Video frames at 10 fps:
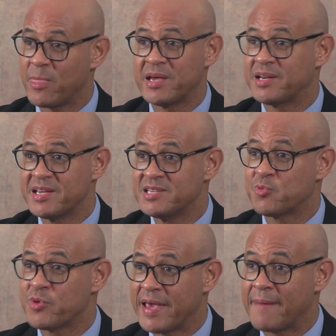It is
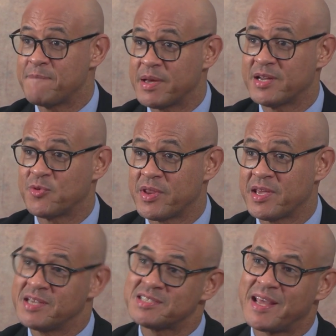embedded
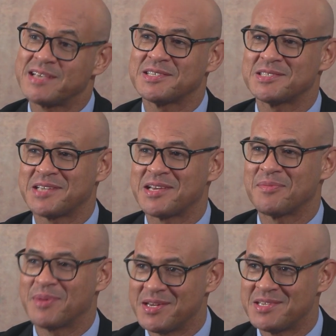within. It's like
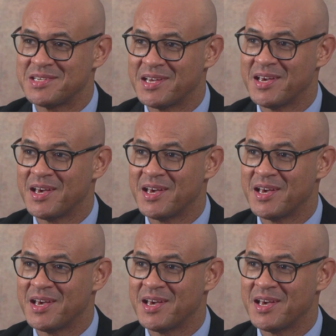sustainability.